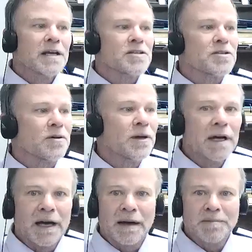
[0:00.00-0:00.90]
So
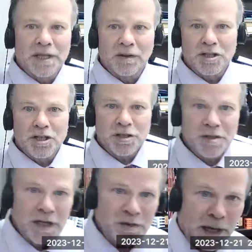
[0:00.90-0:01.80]
tillage
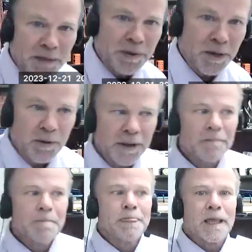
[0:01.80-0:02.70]
is my big one
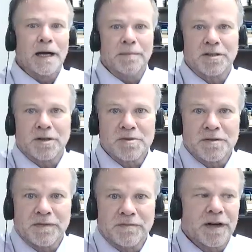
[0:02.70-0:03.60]
in terms
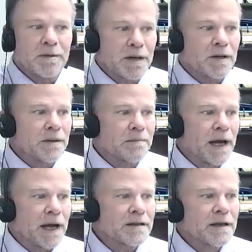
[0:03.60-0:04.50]
of environmental
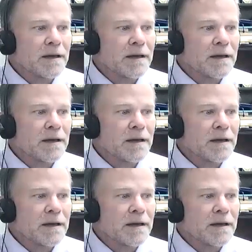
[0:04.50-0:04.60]
impact.